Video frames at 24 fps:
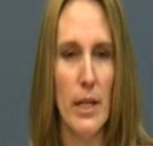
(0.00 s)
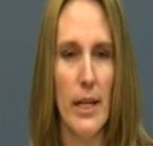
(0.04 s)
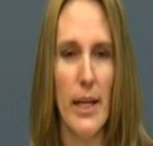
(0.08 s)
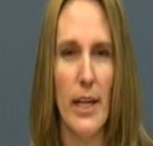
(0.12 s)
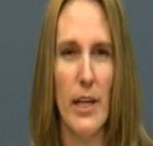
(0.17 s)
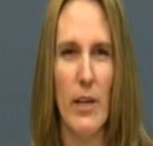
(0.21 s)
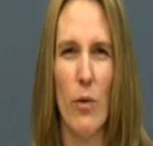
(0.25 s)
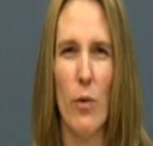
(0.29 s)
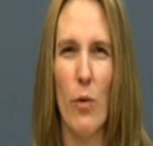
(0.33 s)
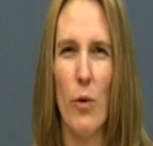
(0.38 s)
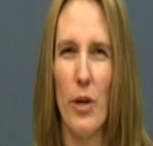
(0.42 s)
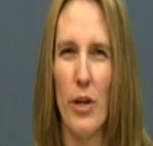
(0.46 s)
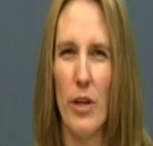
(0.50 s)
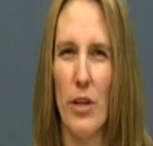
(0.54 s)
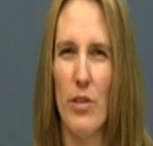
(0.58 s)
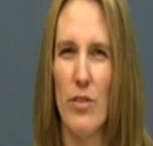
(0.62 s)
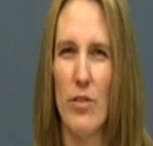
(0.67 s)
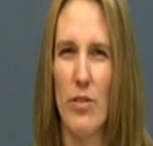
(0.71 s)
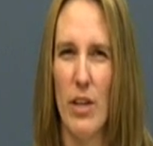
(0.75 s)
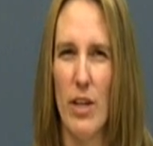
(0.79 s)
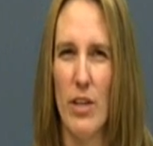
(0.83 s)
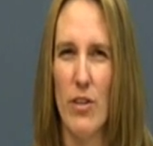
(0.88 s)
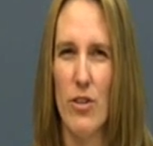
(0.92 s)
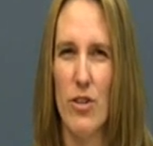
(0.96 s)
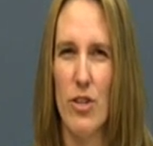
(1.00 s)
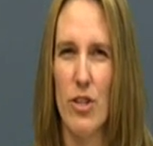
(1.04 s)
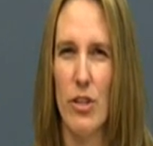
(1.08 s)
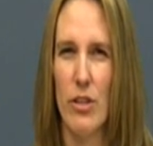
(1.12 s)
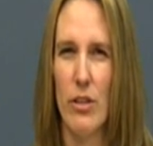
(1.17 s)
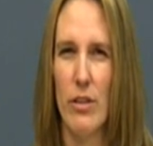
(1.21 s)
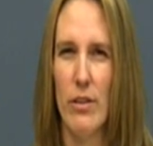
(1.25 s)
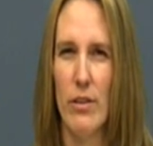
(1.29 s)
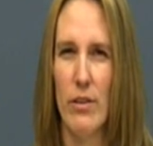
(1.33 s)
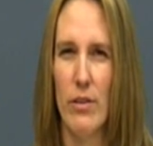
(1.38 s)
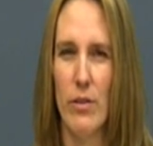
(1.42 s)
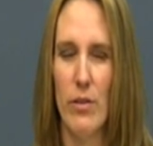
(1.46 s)
like an
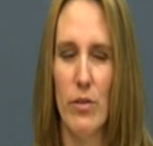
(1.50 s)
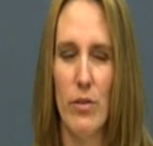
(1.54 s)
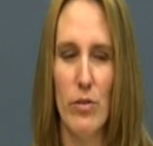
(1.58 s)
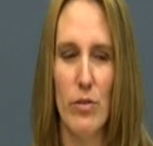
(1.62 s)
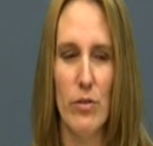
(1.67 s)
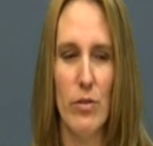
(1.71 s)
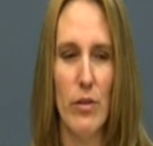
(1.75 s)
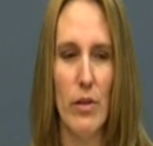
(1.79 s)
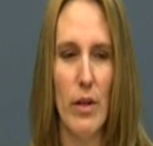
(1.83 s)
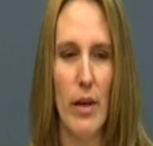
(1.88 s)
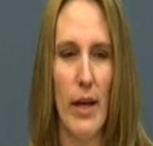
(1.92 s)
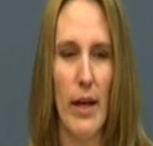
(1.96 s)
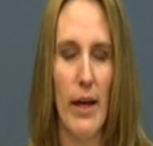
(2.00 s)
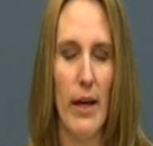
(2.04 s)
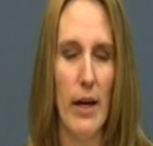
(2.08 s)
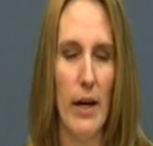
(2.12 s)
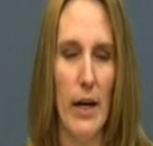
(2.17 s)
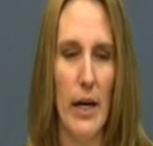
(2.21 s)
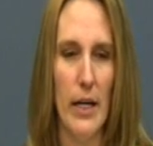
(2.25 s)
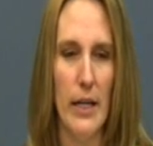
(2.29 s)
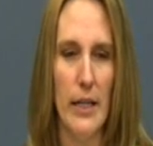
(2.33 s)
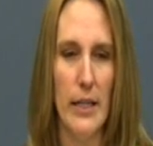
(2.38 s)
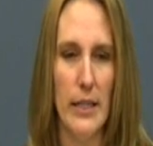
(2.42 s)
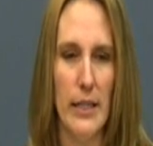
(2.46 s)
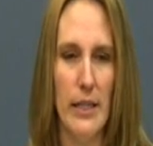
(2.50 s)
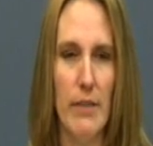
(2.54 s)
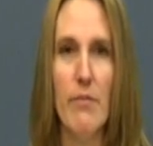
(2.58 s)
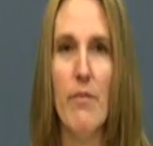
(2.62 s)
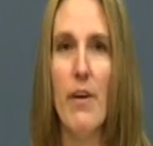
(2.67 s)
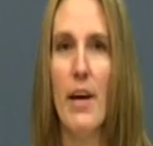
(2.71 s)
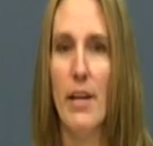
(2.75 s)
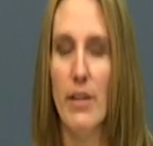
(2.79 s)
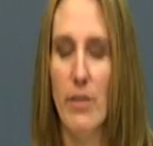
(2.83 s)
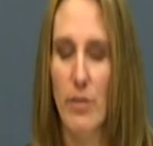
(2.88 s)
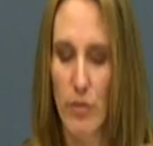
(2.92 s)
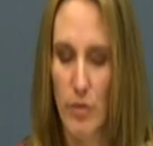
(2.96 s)
organization's
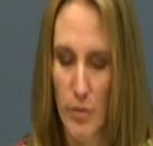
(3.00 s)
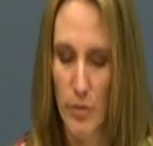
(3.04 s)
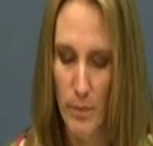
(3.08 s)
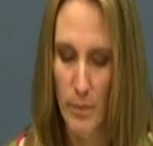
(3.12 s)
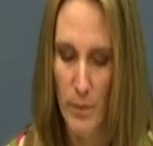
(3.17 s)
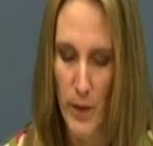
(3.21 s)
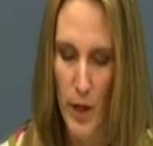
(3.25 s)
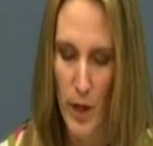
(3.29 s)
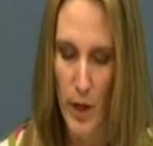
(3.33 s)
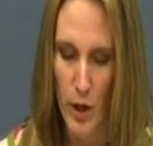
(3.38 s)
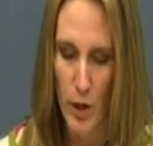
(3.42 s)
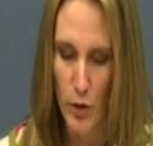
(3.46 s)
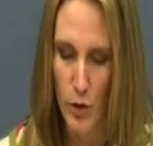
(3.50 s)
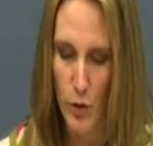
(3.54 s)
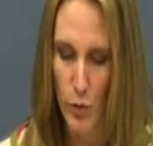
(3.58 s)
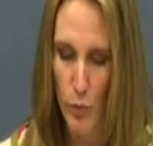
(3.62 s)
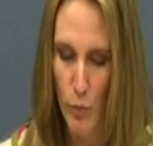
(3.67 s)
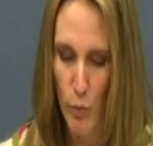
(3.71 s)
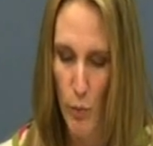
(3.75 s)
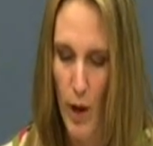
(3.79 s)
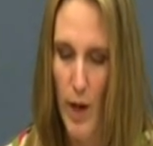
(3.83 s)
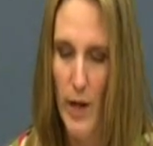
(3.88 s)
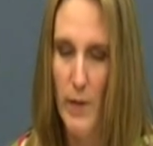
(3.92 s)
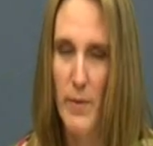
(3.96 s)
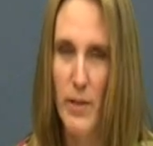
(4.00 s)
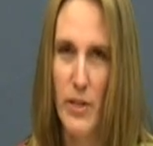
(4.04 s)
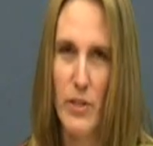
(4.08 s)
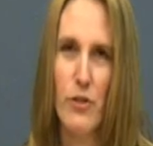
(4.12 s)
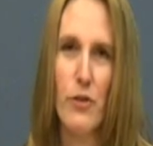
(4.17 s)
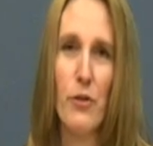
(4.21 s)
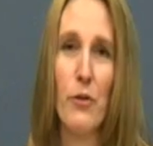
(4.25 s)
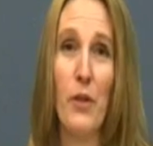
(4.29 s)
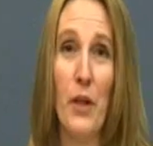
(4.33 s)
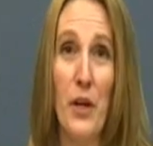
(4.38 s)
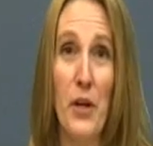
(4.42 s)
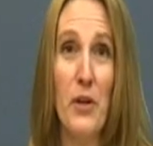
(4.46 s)
event, you want to make
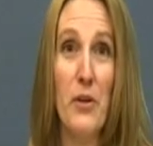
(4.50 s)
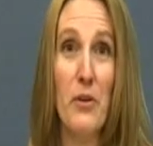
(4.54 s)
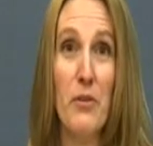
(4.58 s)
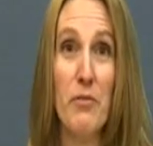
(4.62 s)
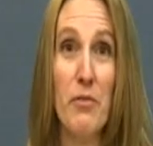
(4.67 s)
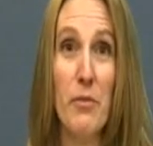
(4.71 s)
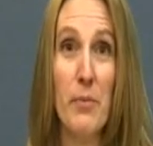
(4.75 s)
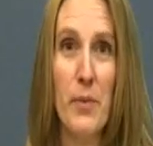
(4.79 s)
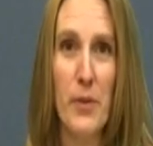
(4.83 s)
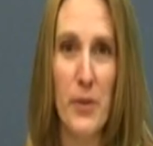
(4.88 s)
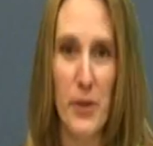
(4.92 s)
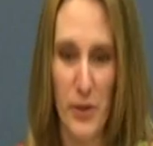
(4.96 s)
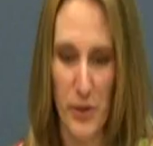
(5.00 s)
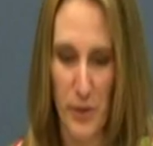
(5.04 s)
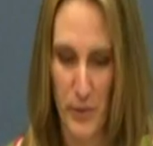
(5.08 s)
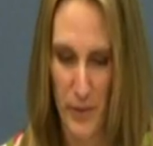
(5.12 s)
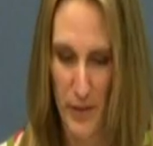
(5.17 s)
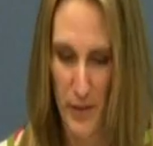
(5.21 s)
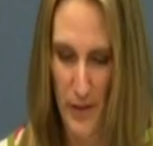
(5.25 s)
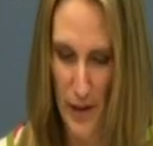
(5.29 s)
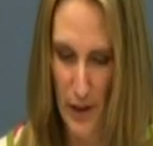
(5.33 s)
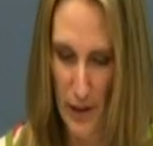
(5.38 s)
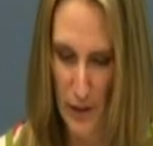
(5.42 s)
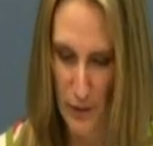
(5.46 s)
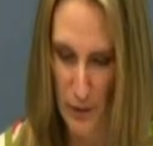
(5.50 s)
sure that you're familiar with